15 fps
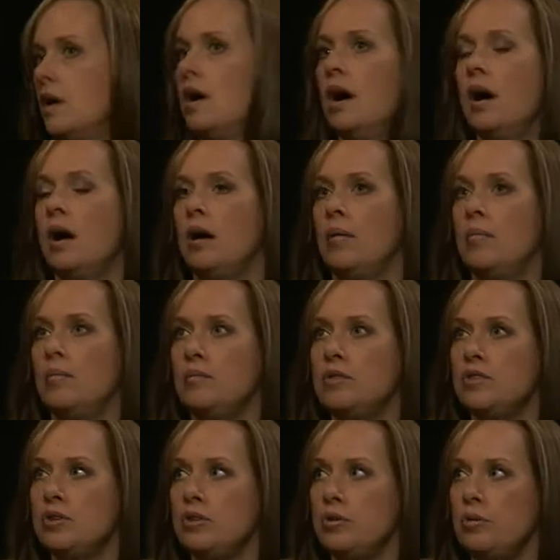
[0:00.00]

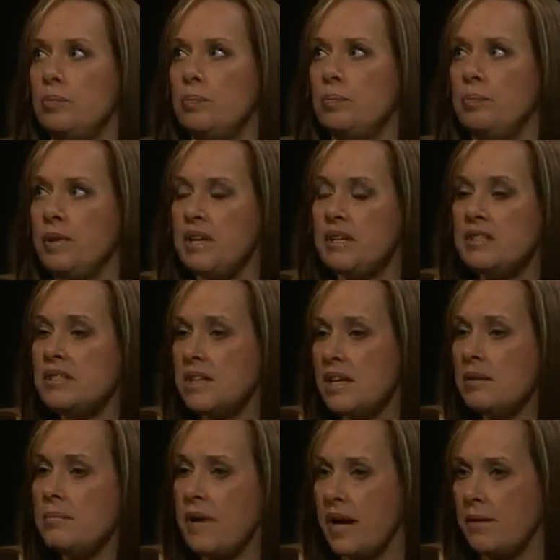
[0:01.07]
To be
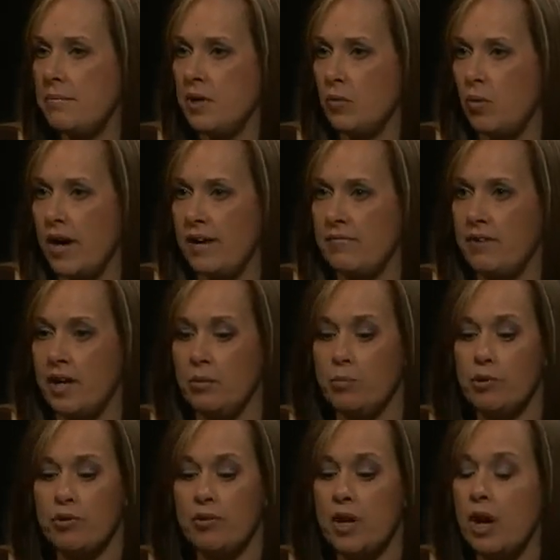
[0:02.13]
seen by a midwife and
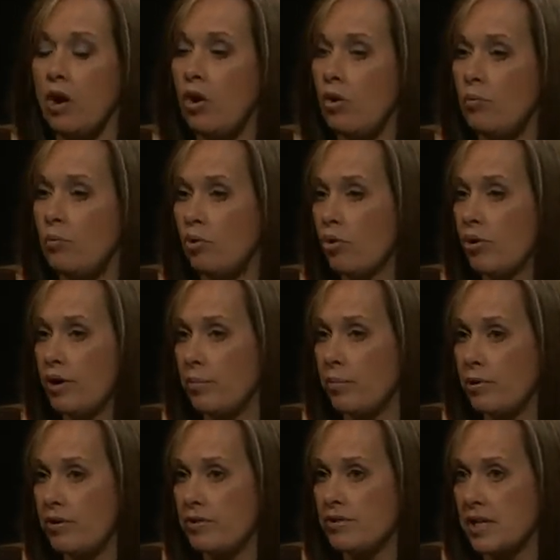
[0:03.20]
birth at home or in a
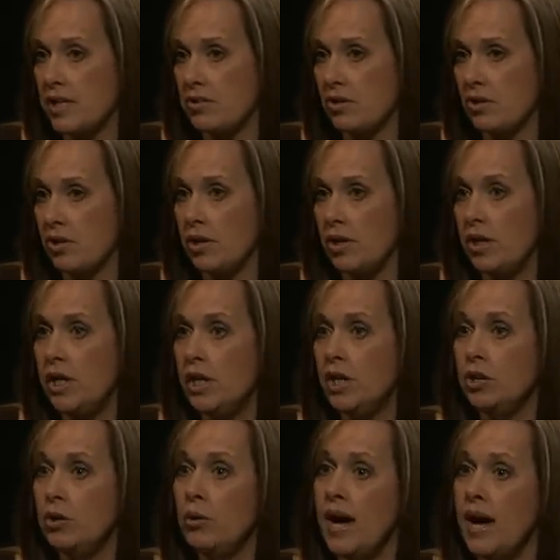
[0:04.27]
birth center,
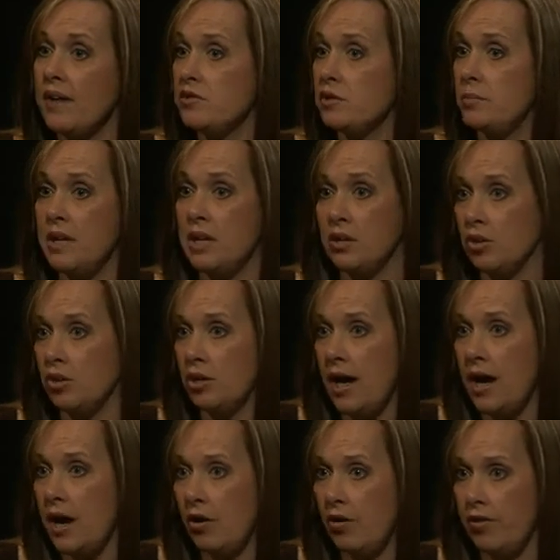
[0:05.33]
you have to be in good
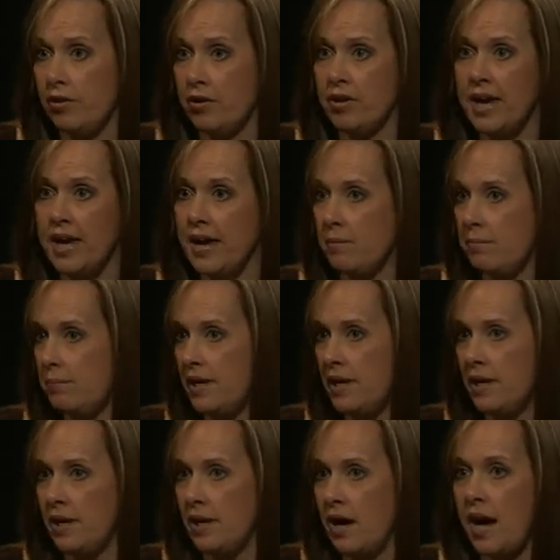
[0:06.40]
health. There can't
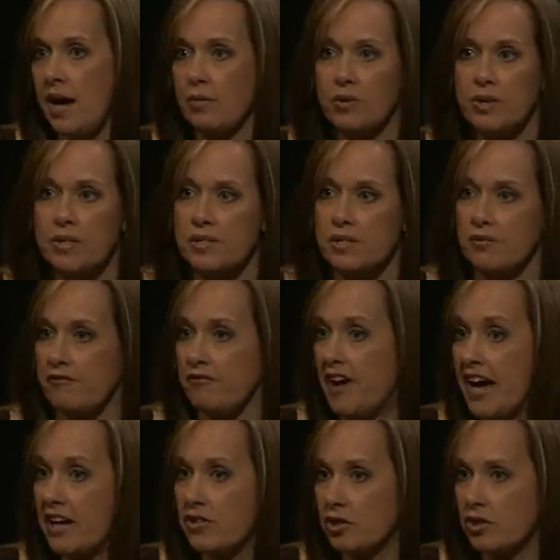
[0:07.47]
be high risk
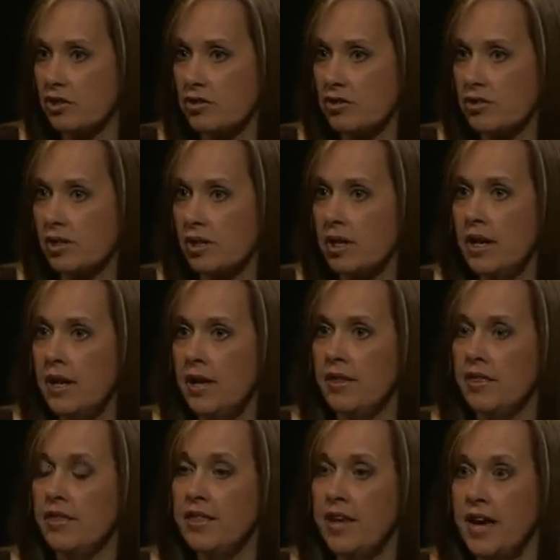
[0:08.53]
factors
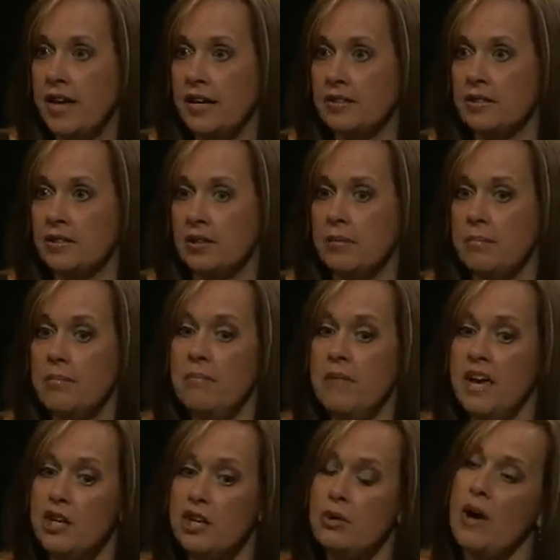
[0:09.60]
that
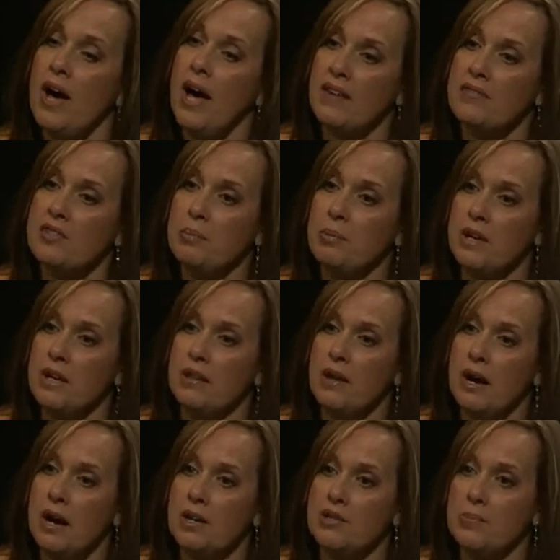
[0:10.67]
make you have to be in the
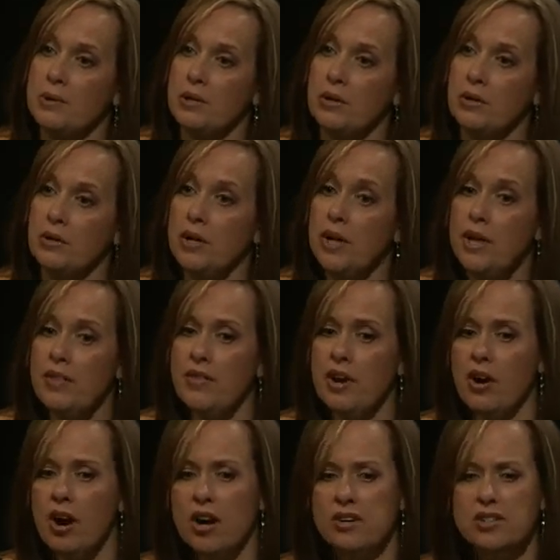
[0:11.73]
hospital.
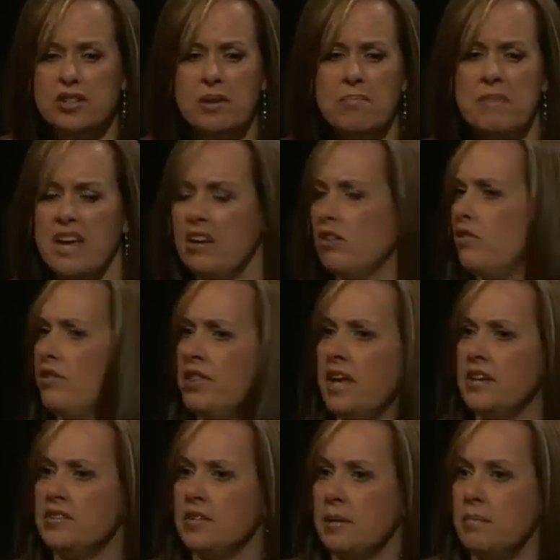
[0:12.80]
There are some medical
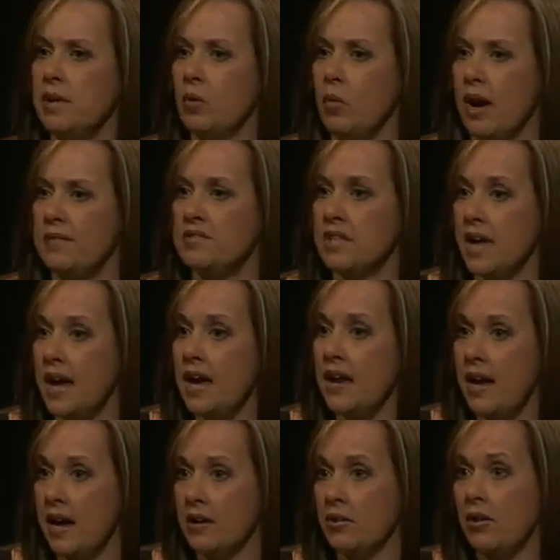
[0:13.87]
things that midwives can
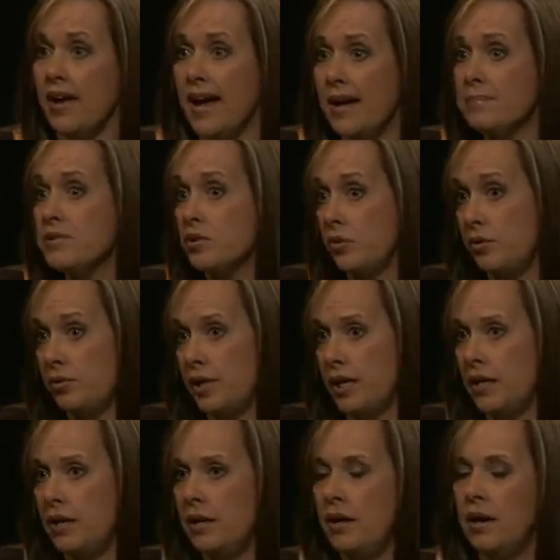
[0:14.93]
handle,
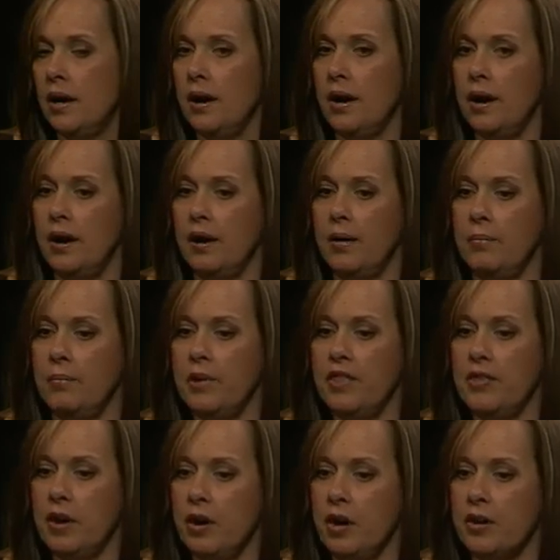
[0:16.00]
absolutely. But
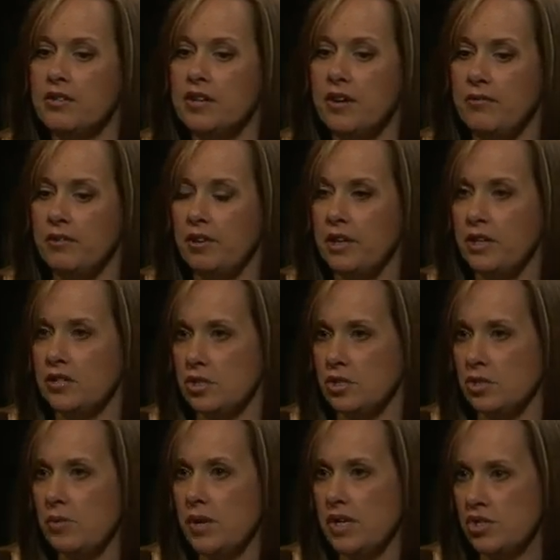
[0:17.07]
there are definitely
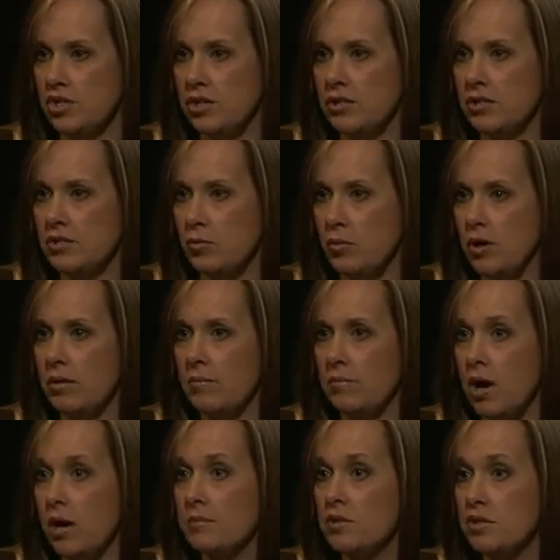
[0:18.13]
situations where
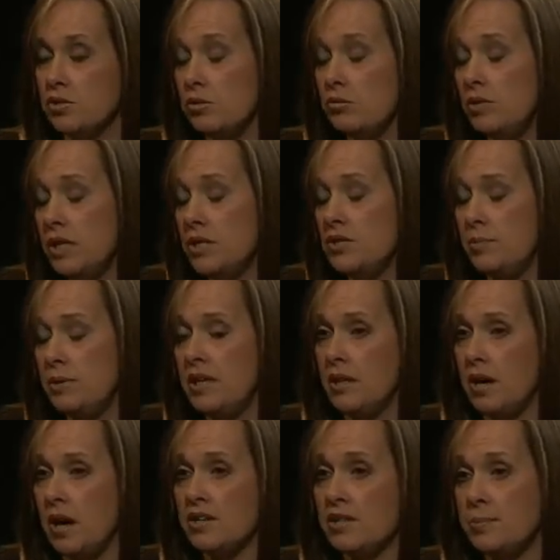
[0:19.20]
moms do need to be in
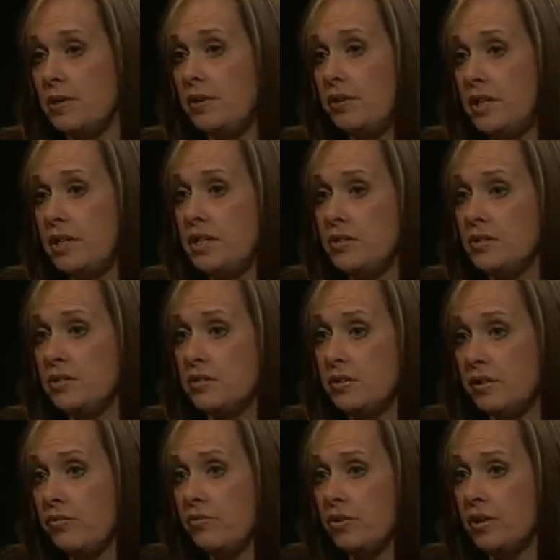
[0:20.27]
the hospital and need to
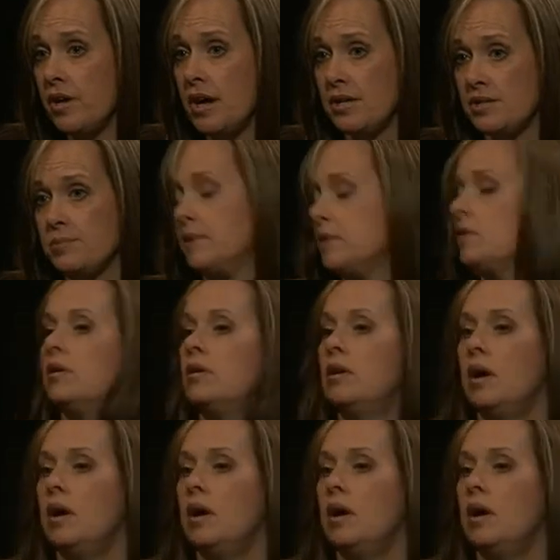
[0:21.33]
deliver in the hospital.